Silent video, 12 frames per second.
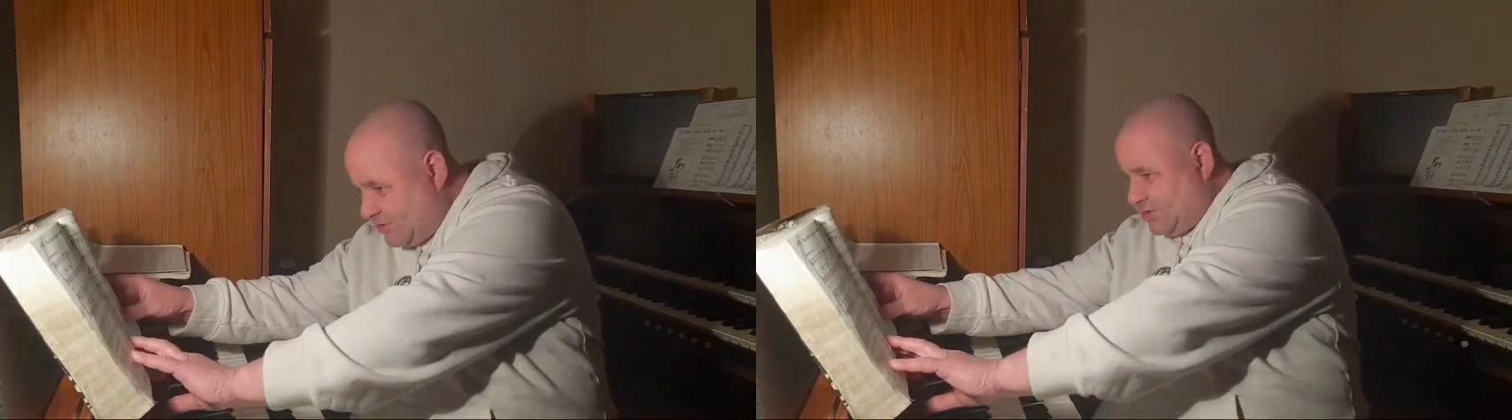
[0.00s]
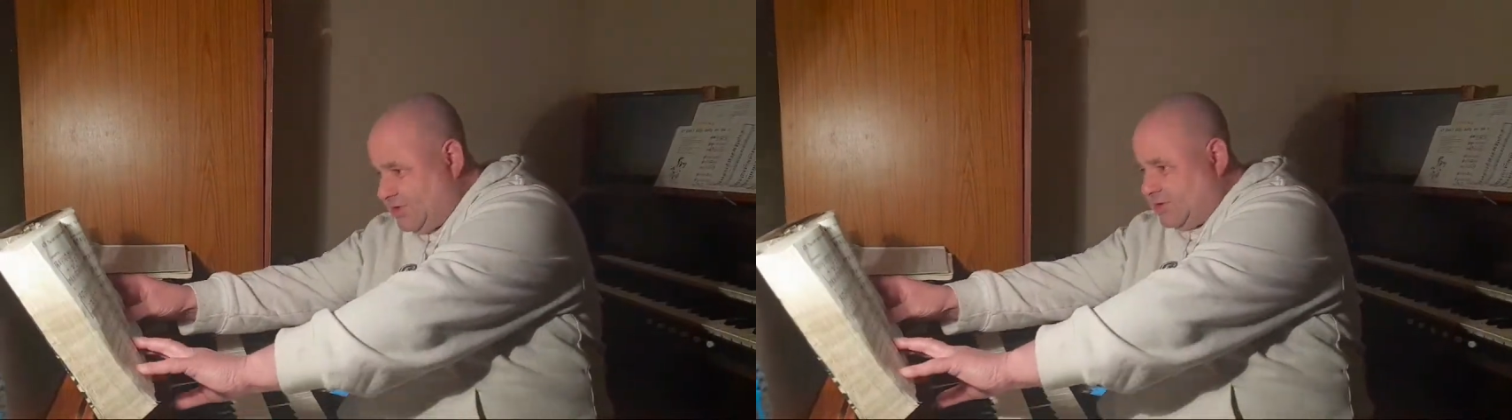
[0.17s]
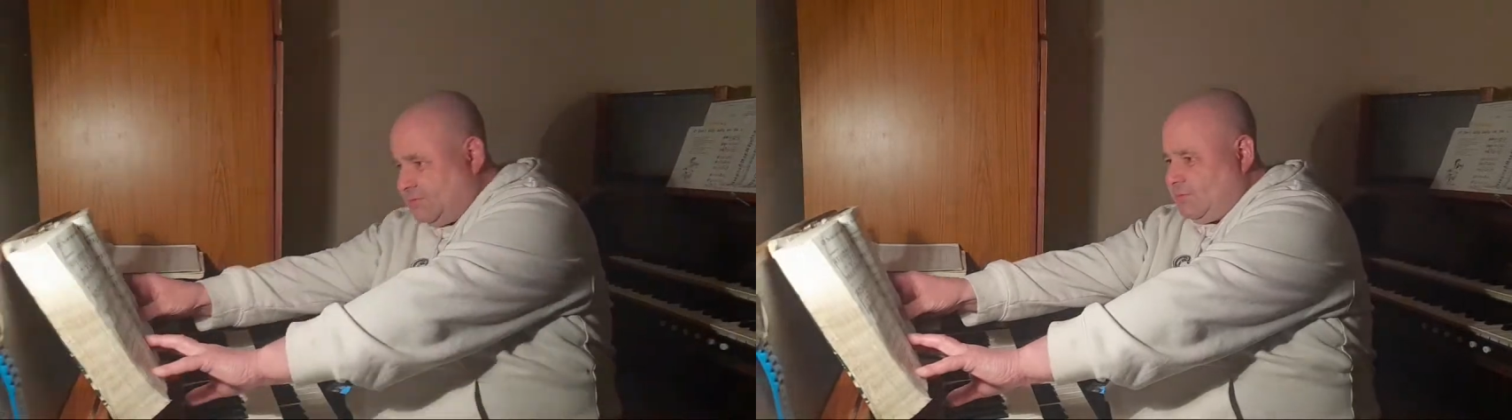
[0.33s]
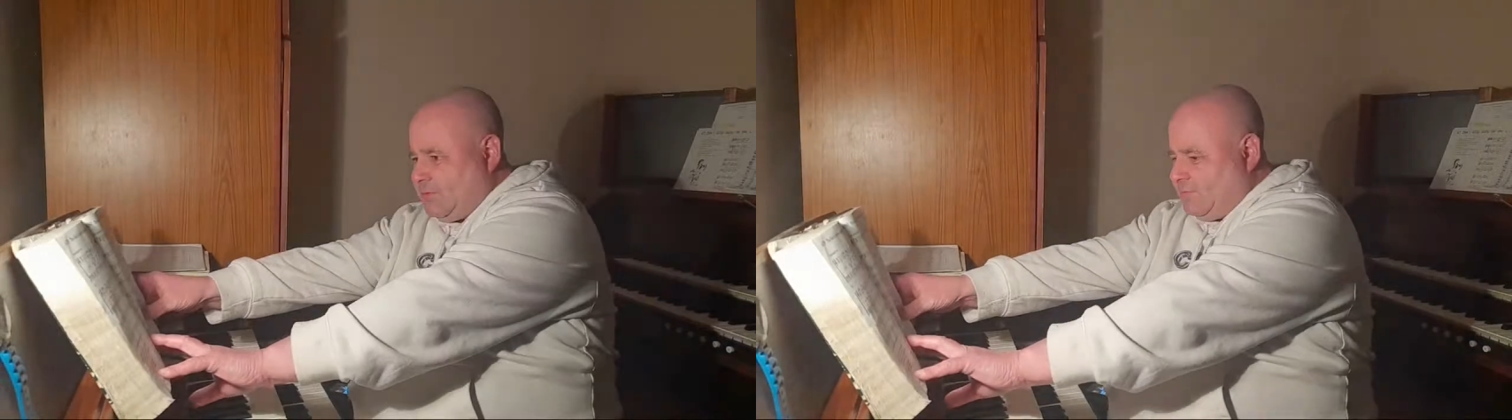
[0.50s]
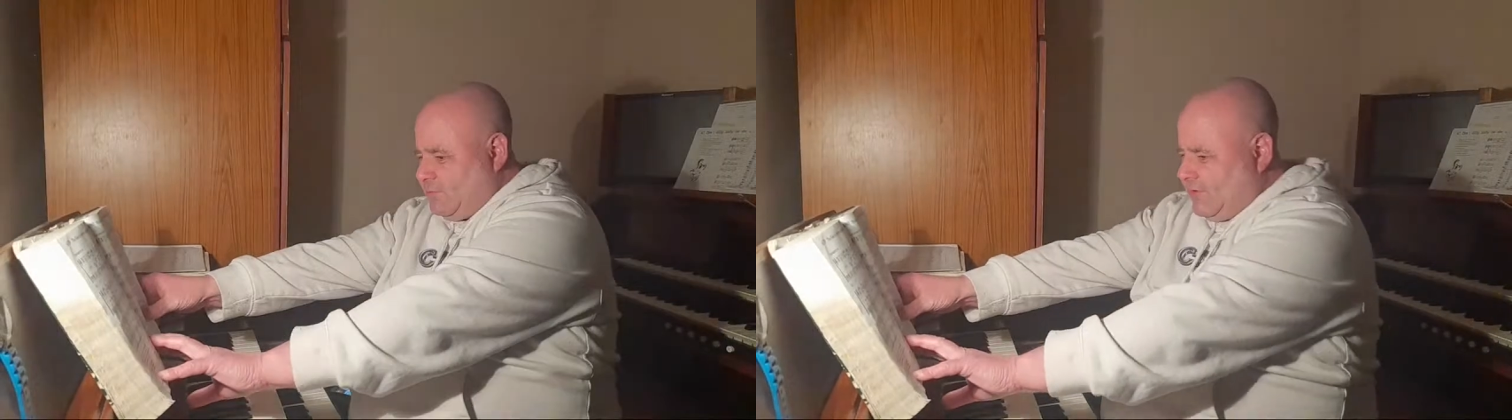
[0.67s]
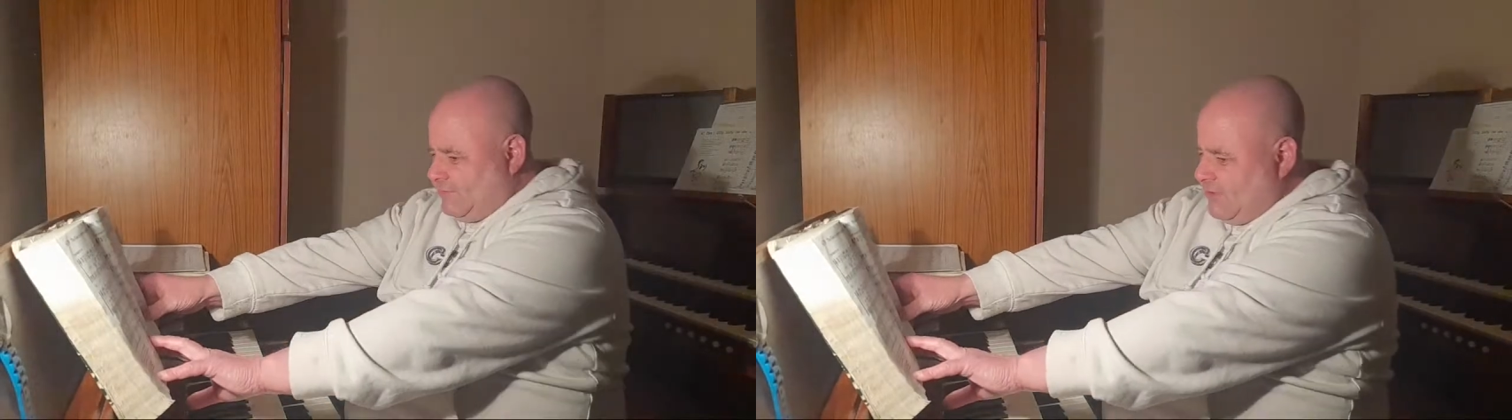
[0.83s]
of this.
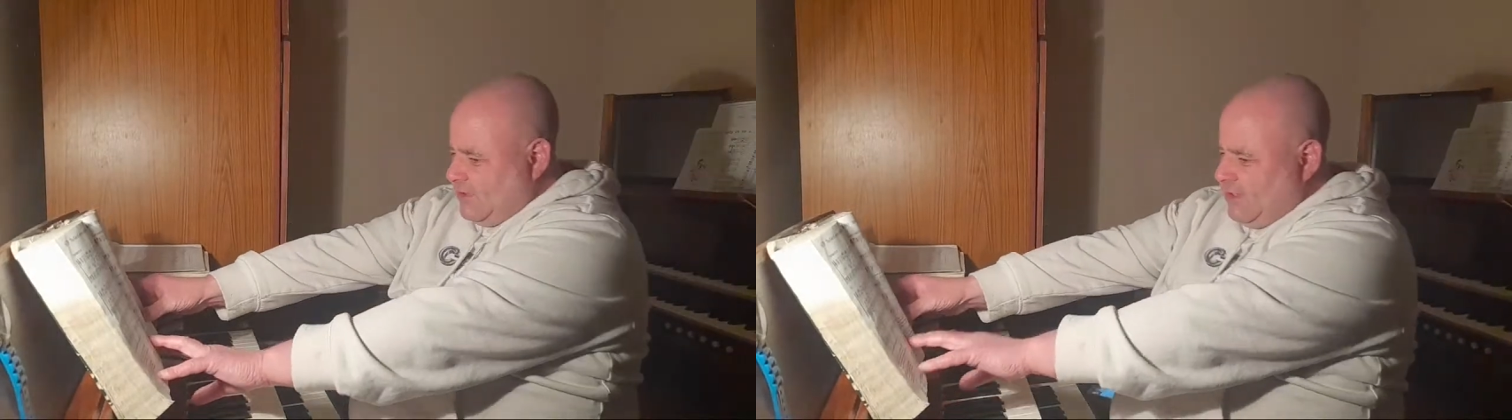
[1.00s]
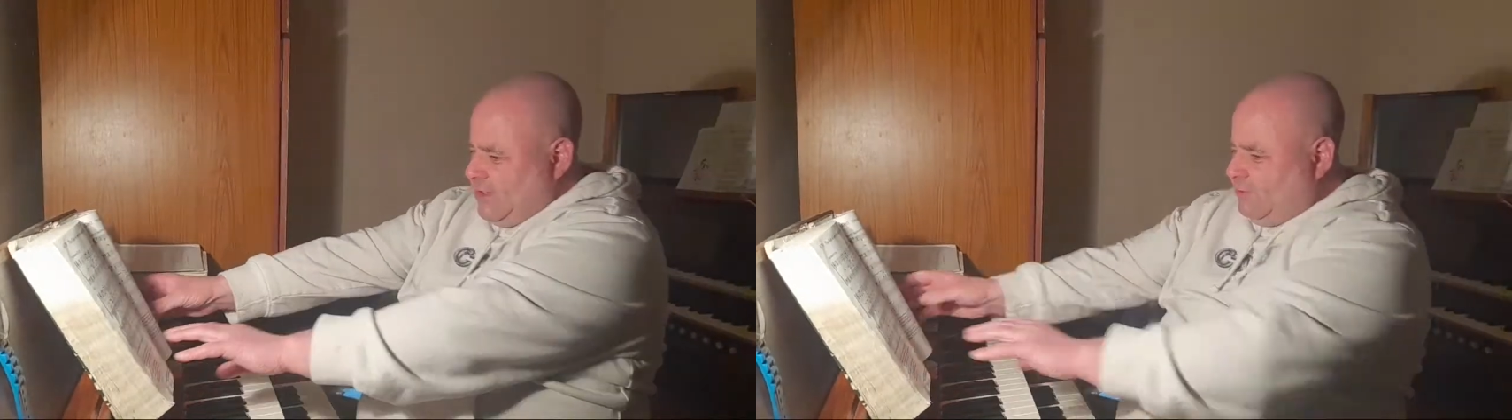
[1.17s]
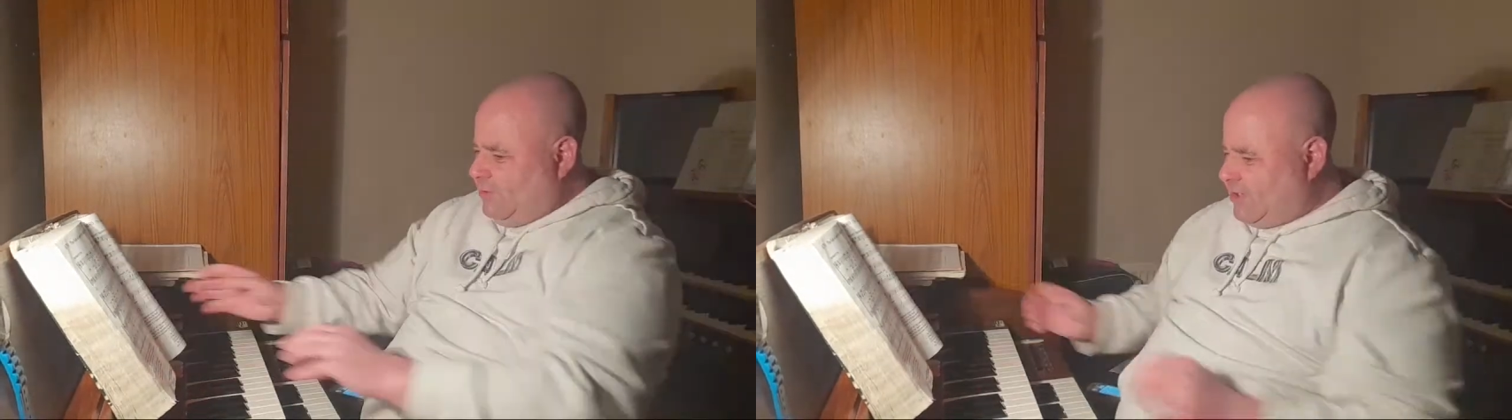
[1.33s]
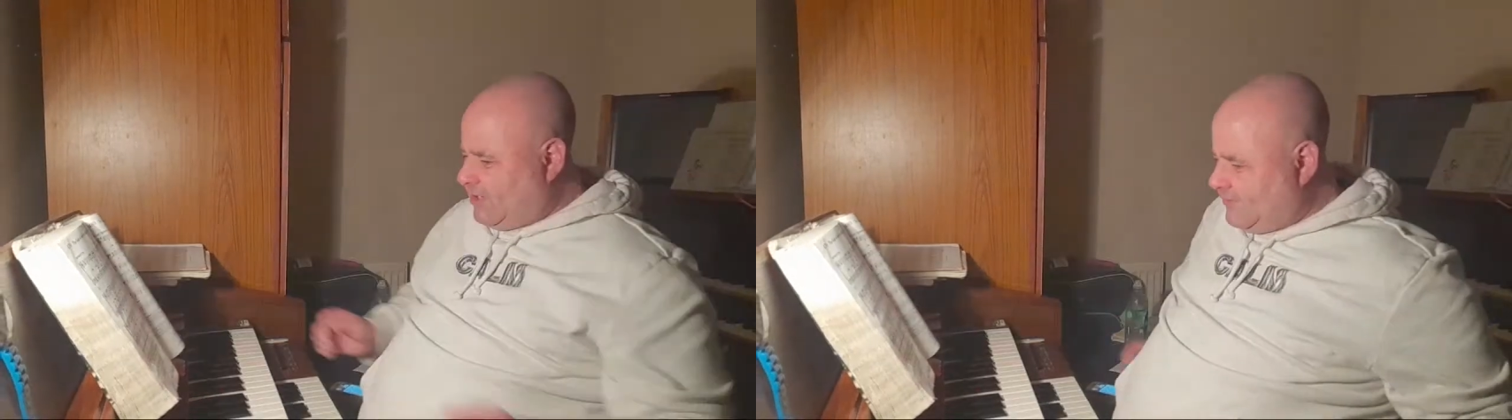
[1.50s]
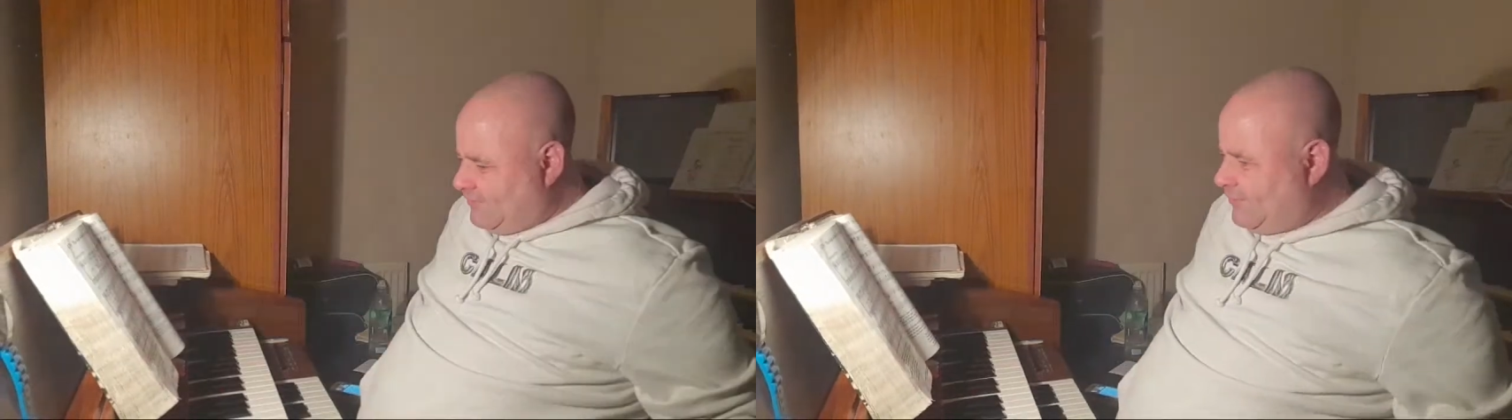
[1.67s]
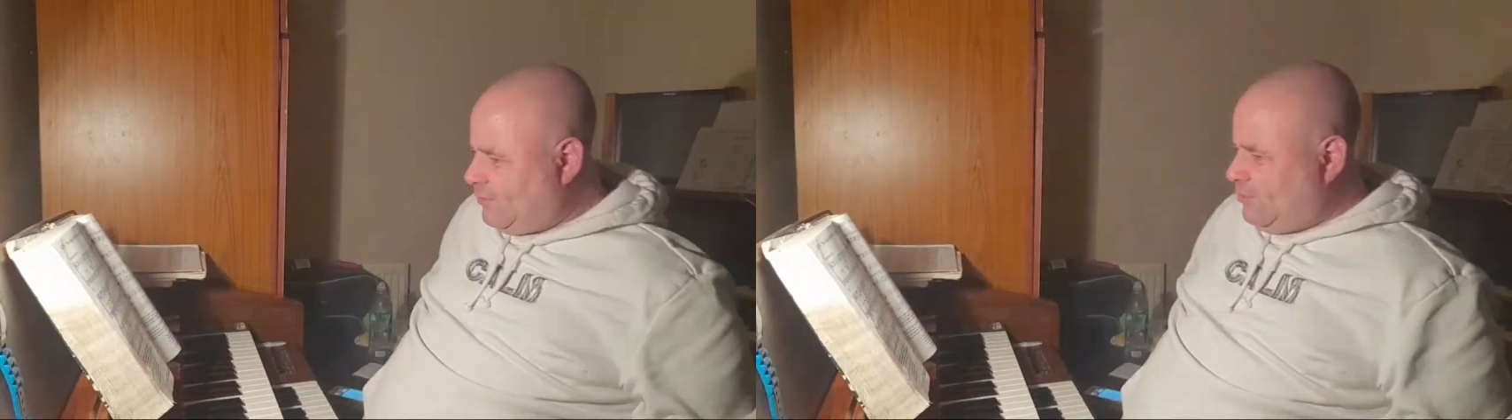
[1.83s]
We can have
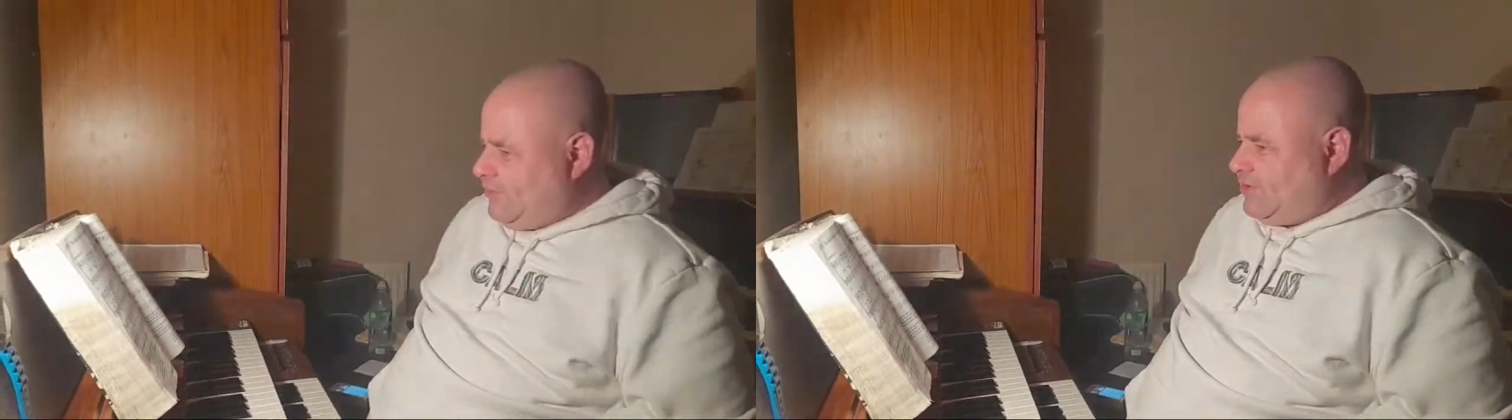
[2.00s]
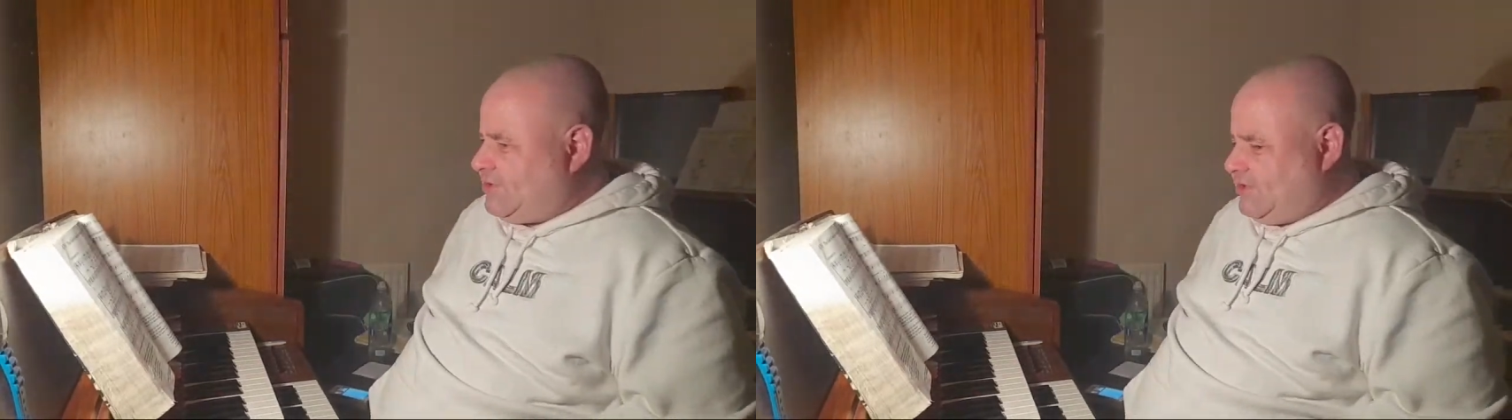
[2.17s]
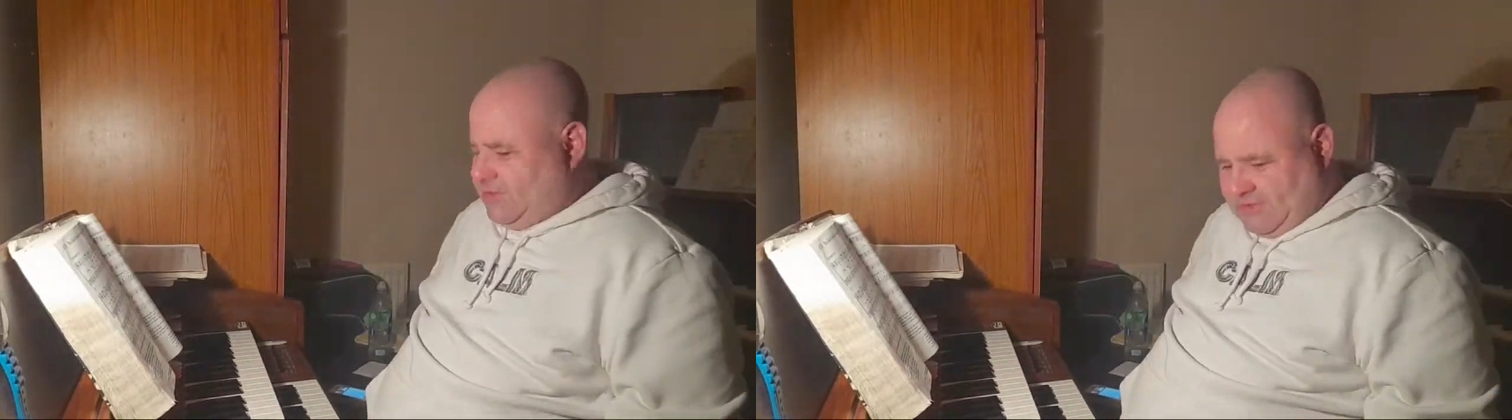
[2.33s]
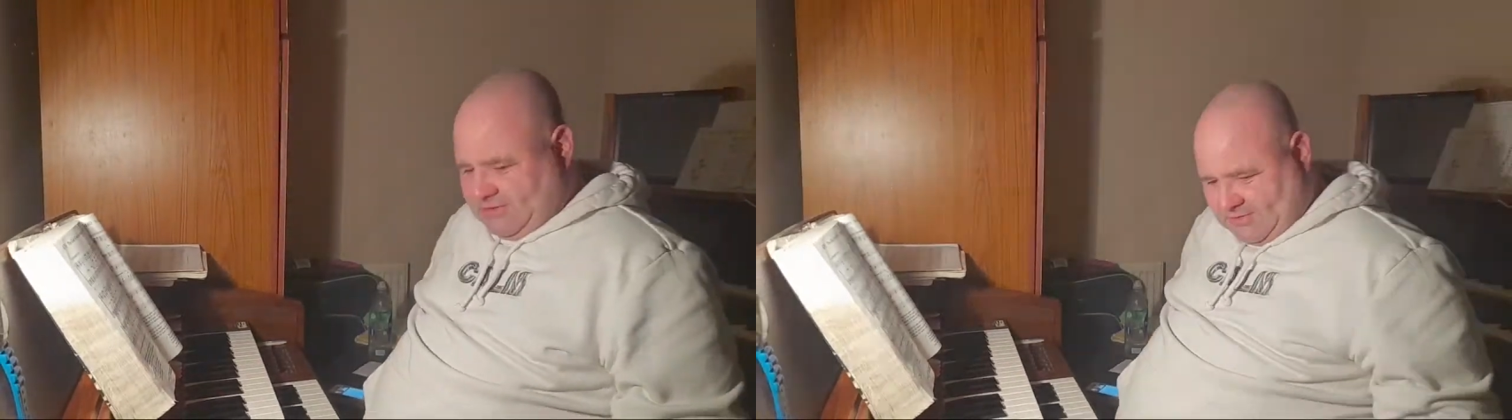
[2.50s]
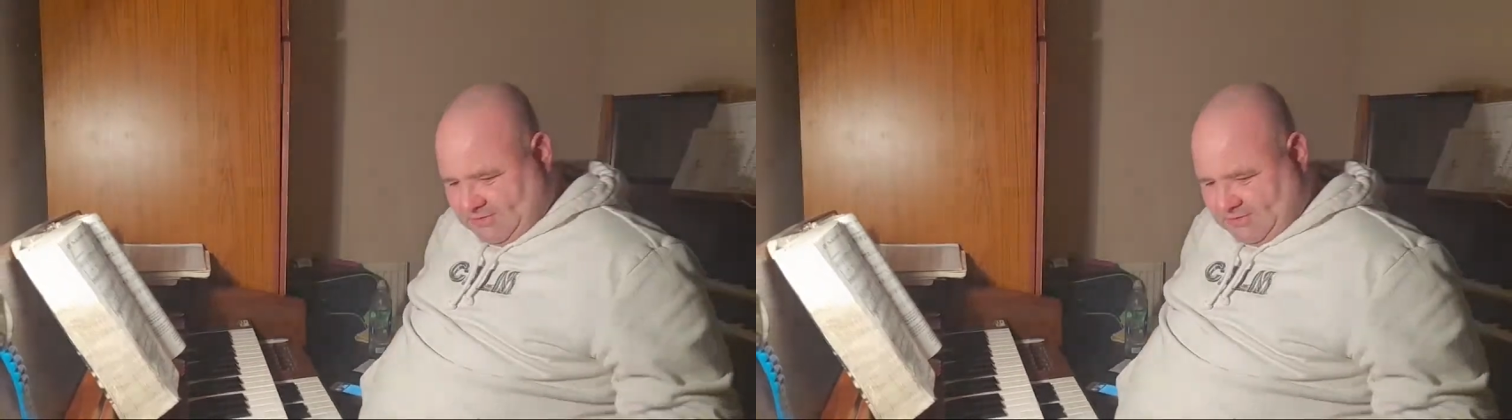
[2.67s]
4 verses of this.